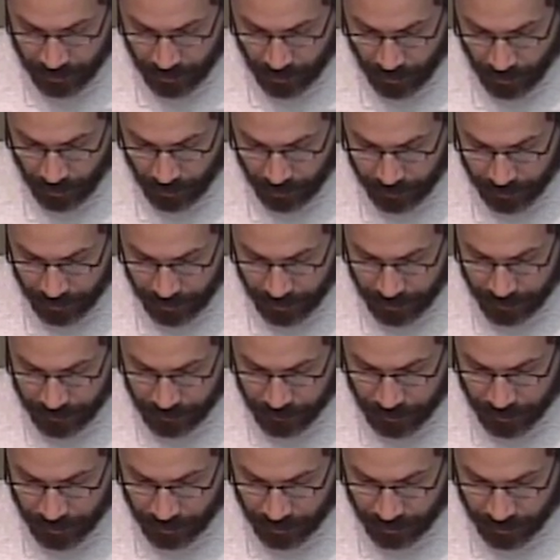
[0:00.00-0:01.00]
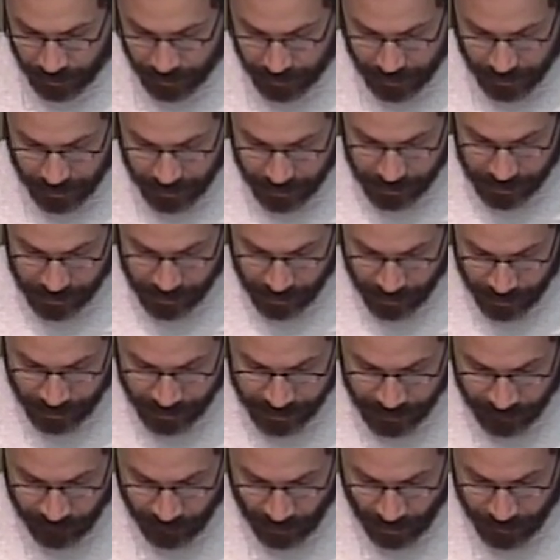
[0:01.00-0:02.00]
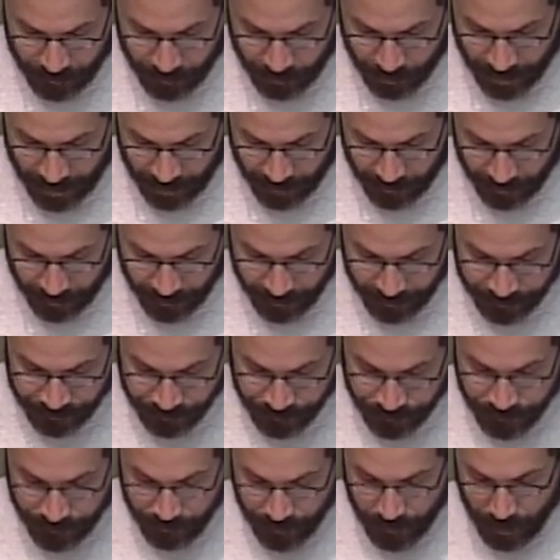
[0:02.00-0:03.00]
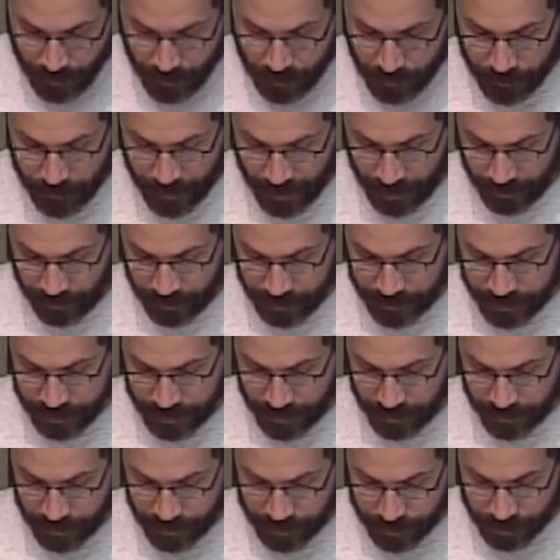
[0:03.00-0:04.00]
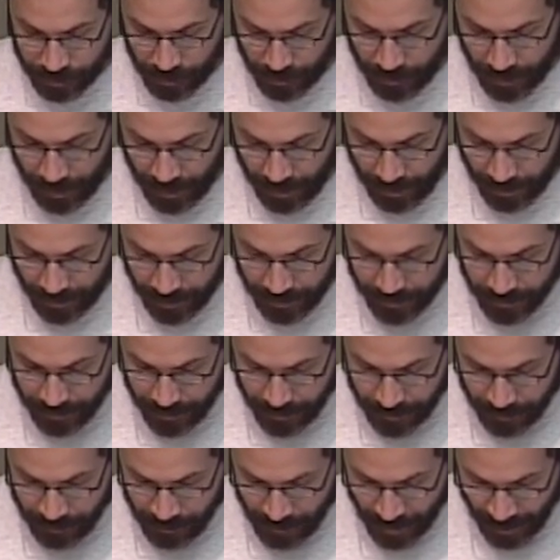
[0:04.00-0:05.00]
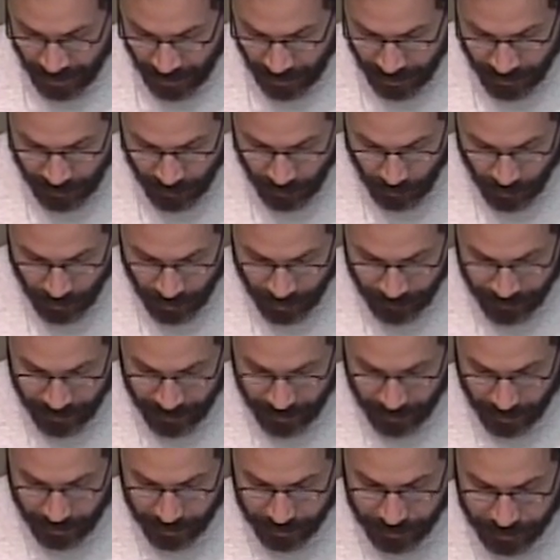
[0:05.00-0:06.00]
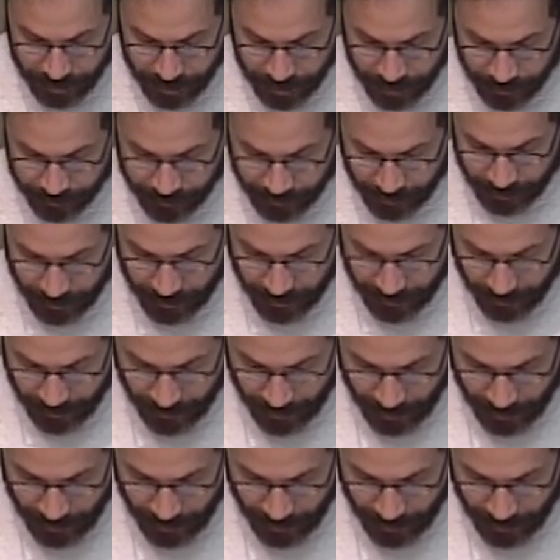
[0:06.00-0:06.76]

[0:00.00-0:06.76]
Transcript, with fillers: the holy and pure to the souls of our brethren who perished in the Shoah, men, women, and children of the